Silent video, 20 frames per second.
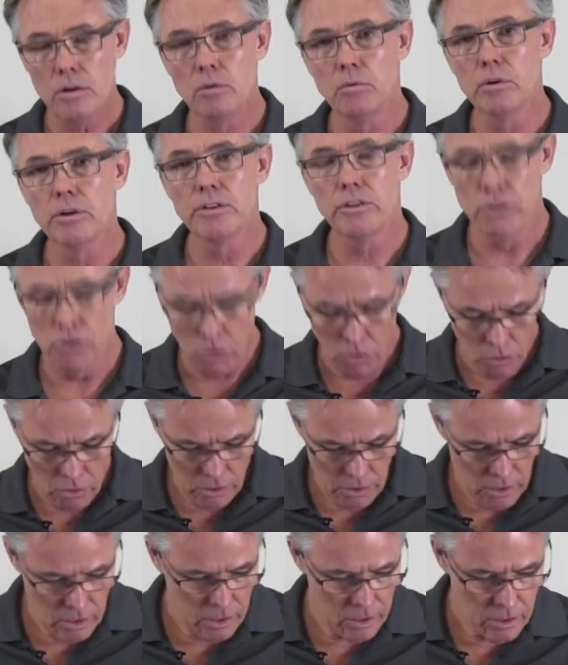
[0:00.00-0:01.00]
with your,
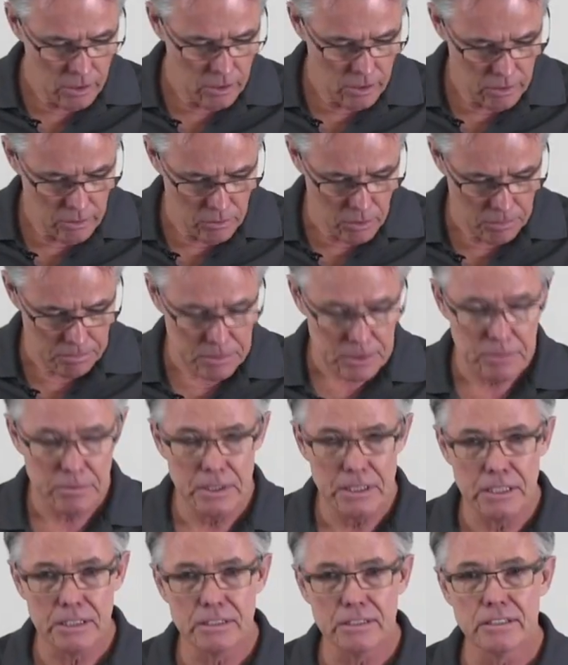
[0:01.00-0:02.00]
whoops,
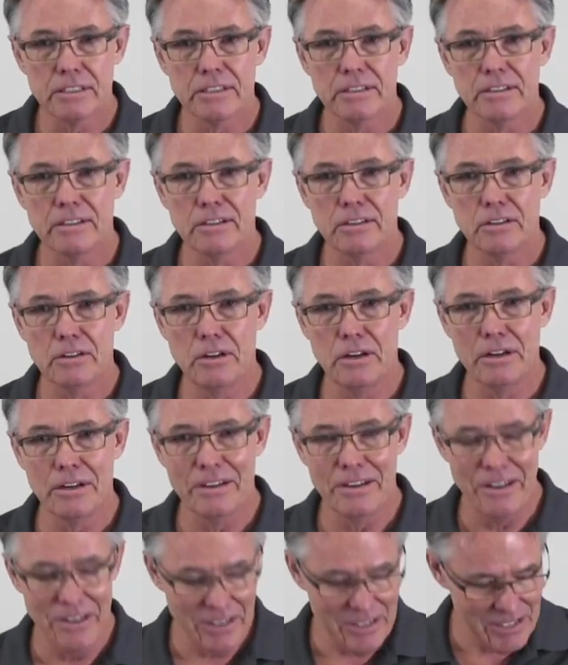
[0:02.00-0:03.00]
we're just
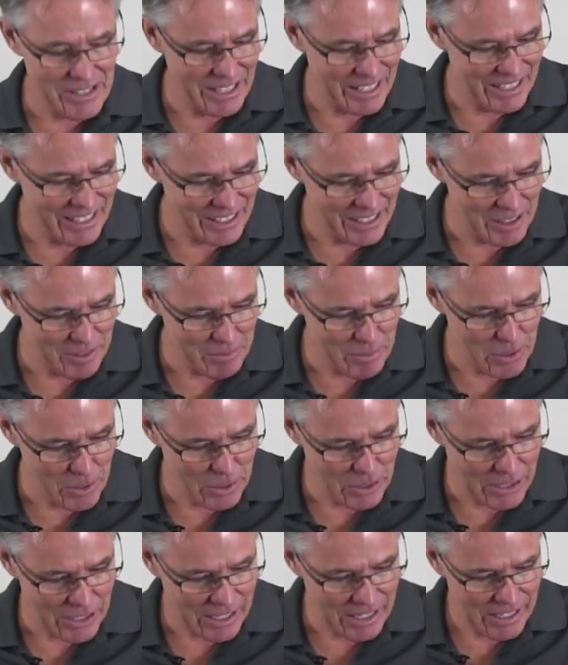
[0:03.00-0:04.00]
losing a little
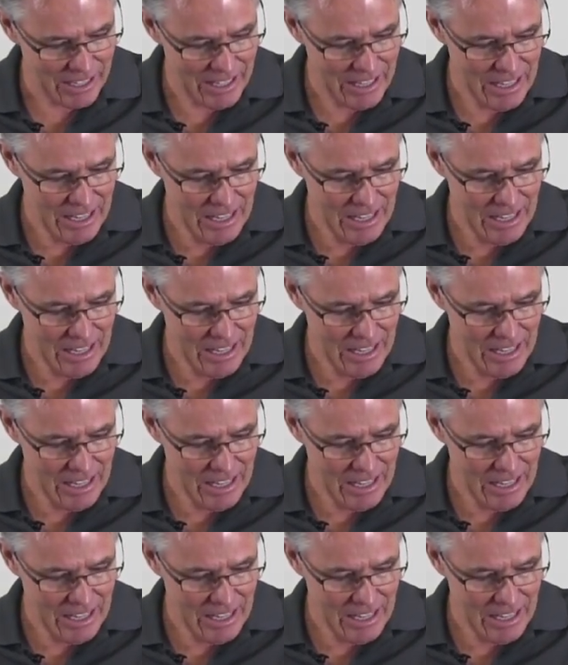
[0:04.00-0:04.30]
ball there,